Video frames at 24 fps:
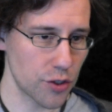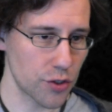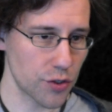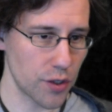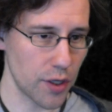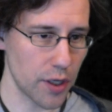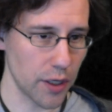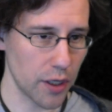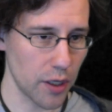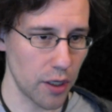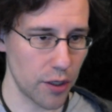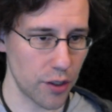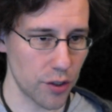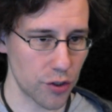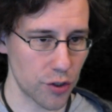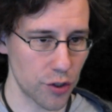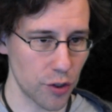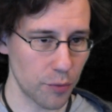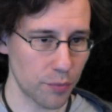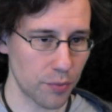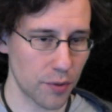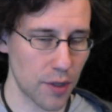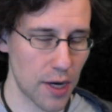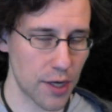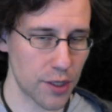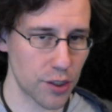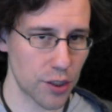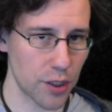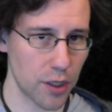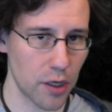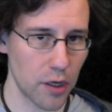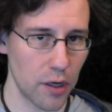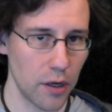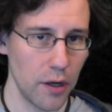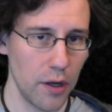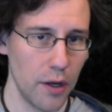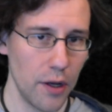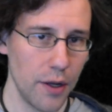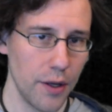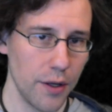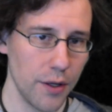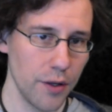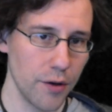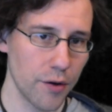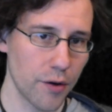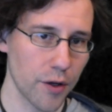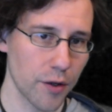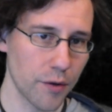just like additional pressure.
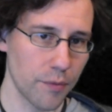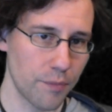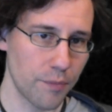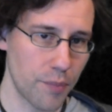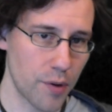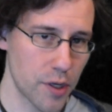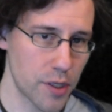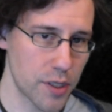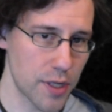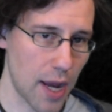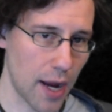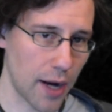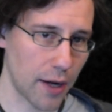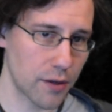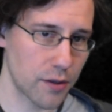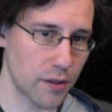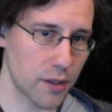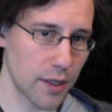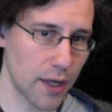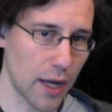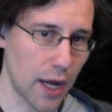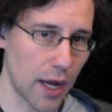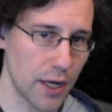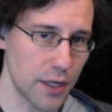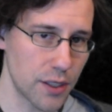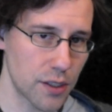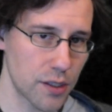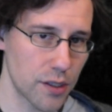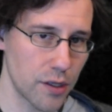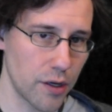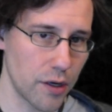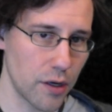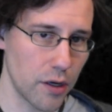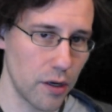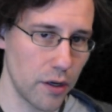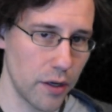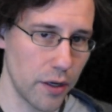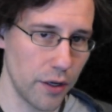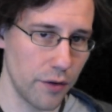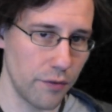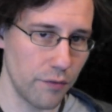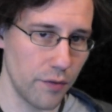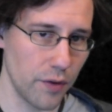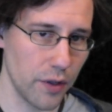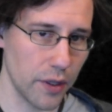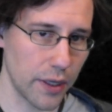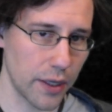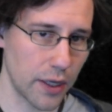You can protect the guys that you're
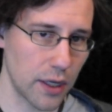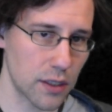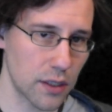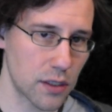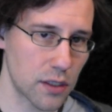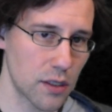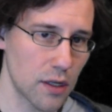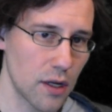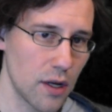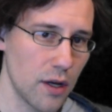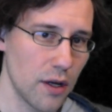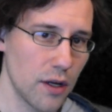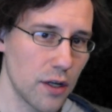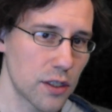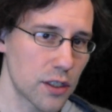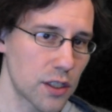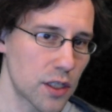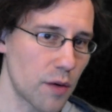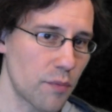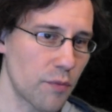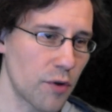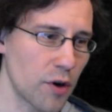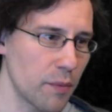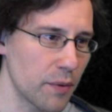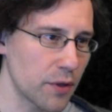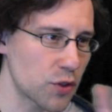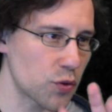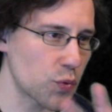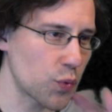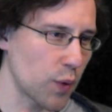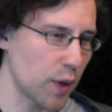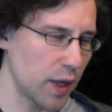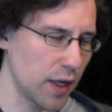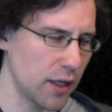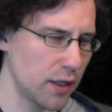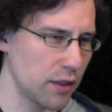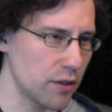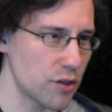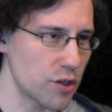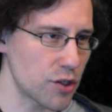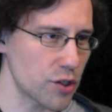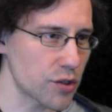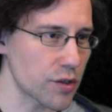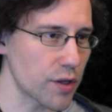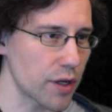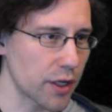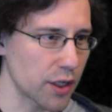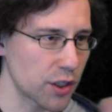in. Like, it's somewhere between
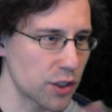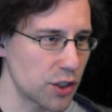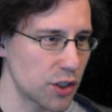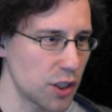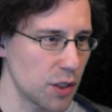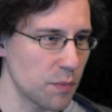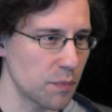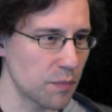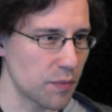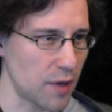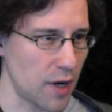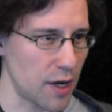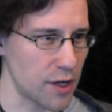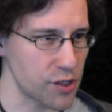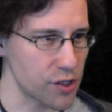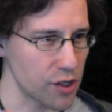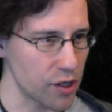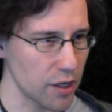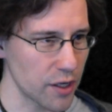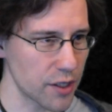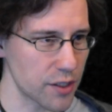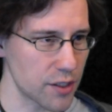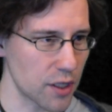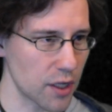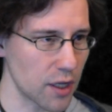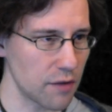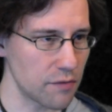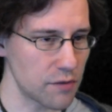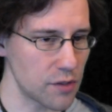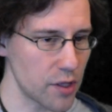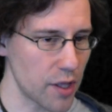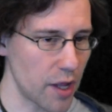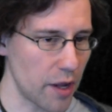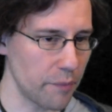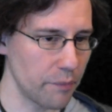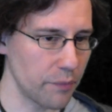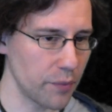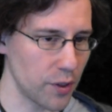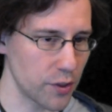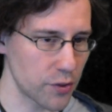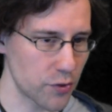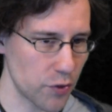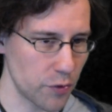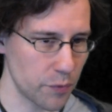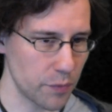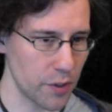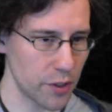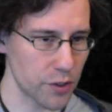just like cheap pressure because it gives you that
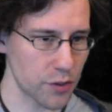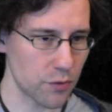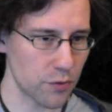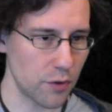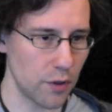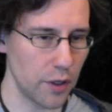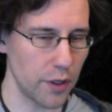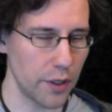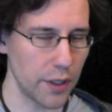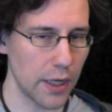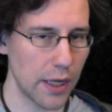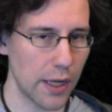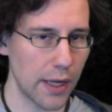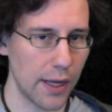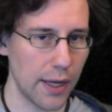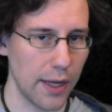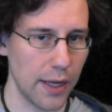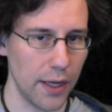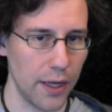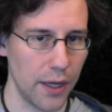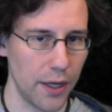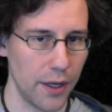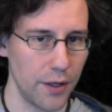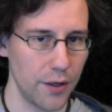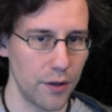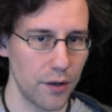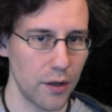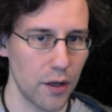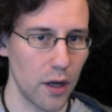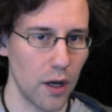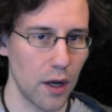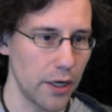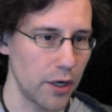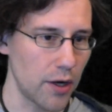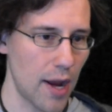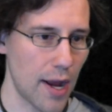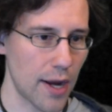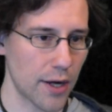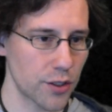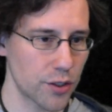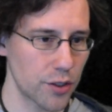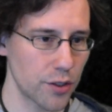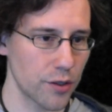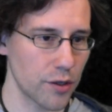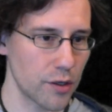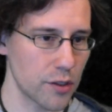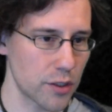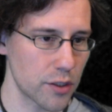plus one plus one and
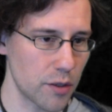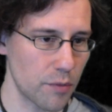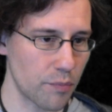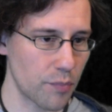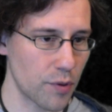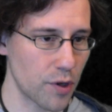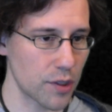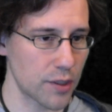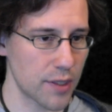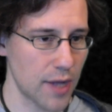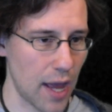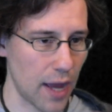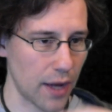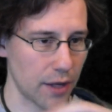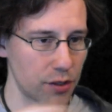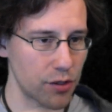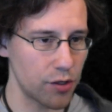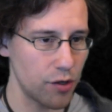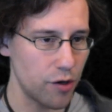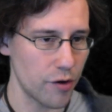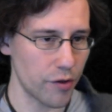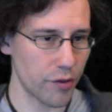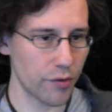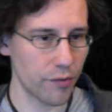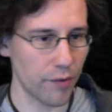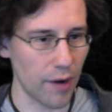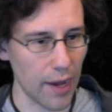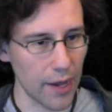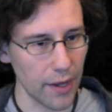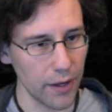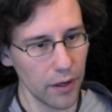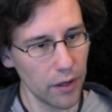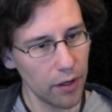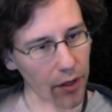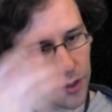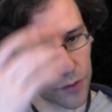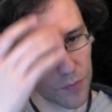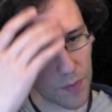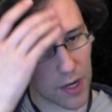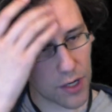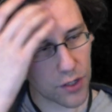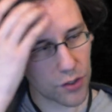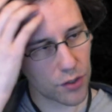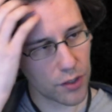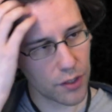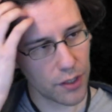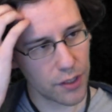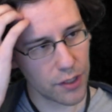interaction because it protects your threat,
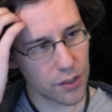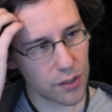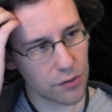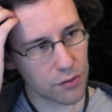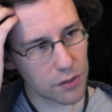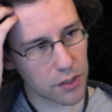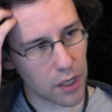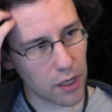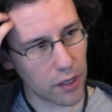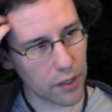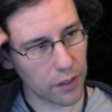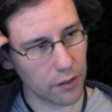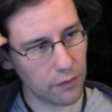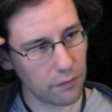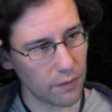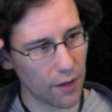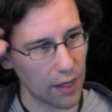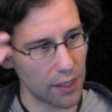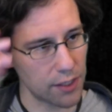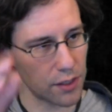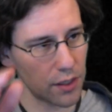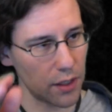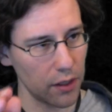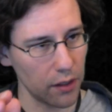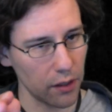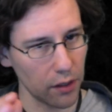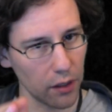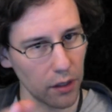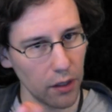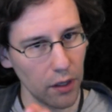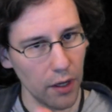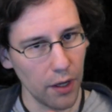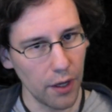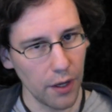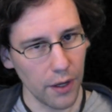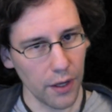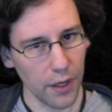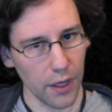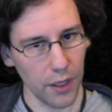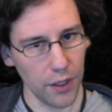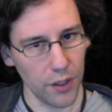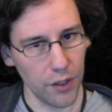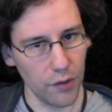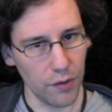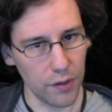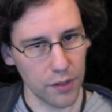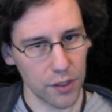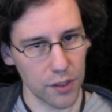especially as you start investing
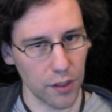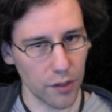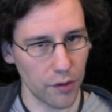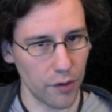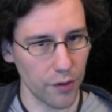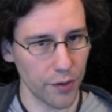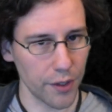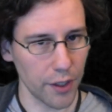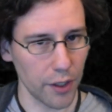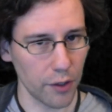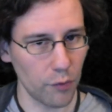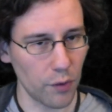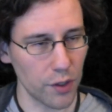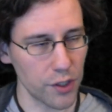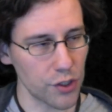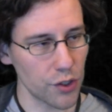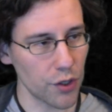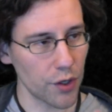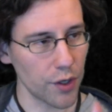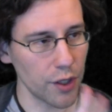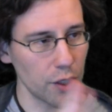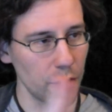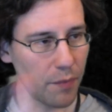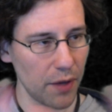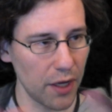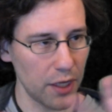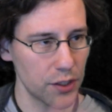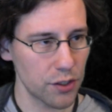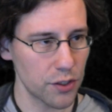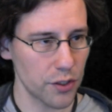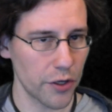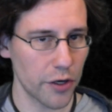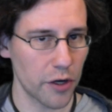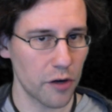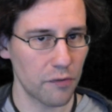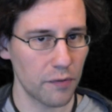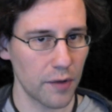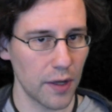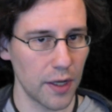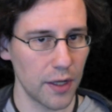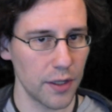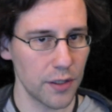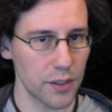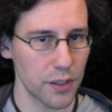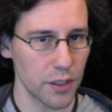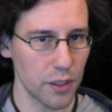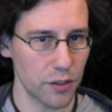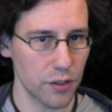into a single thing. Once you're in the Baneslayer
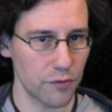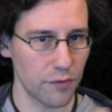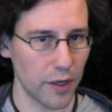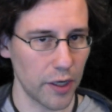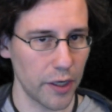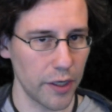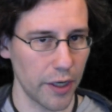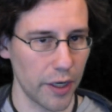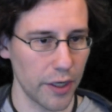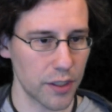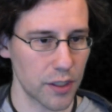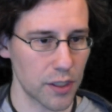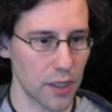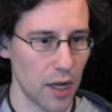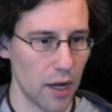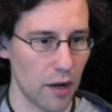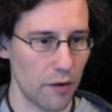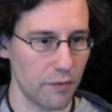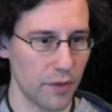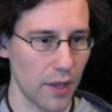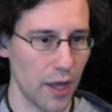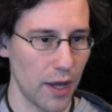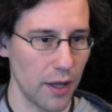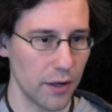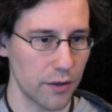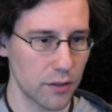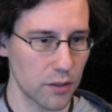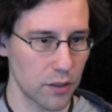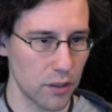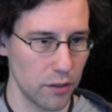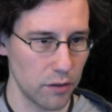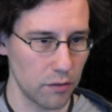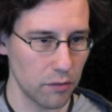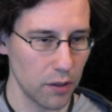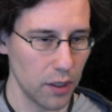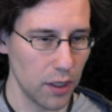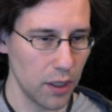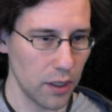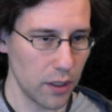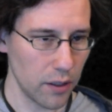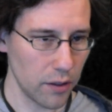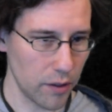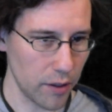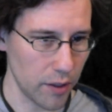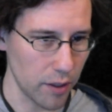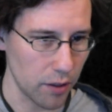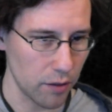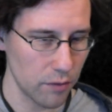phase, it's very nice to have that to
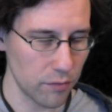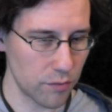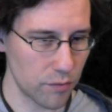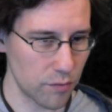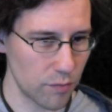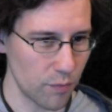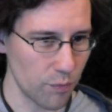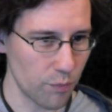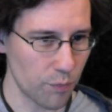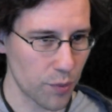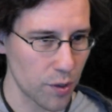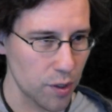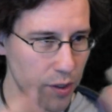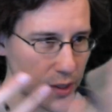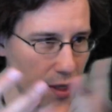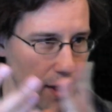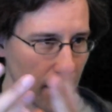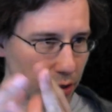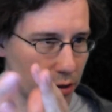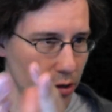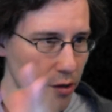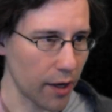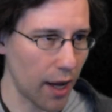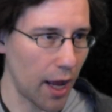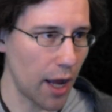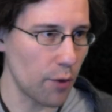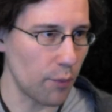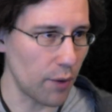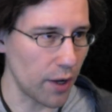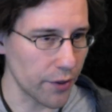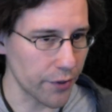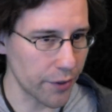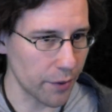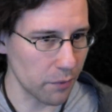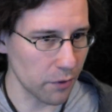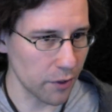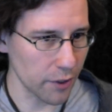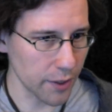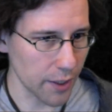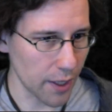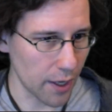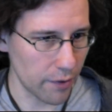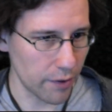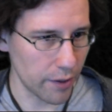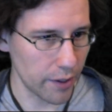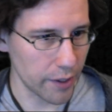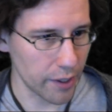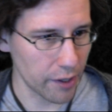like protect your guy while doubling
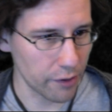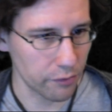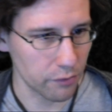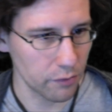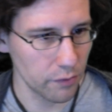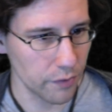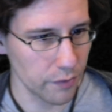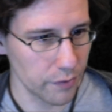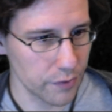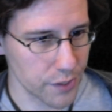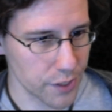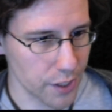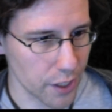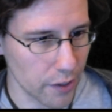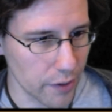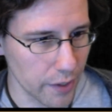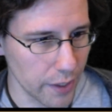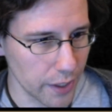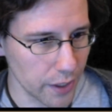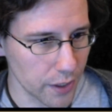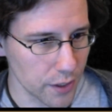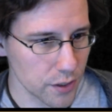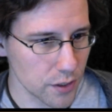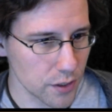down on how scary it